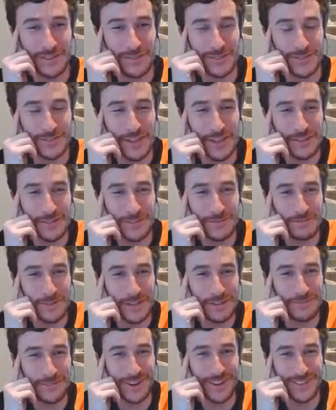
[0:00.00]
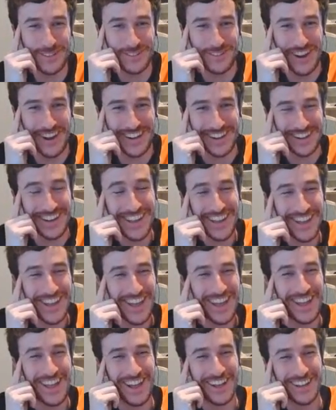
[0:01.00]
It was pretty frustrating
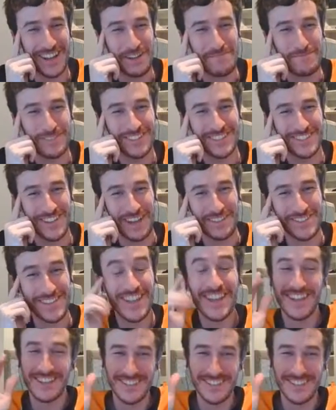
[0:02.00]
a couple of times.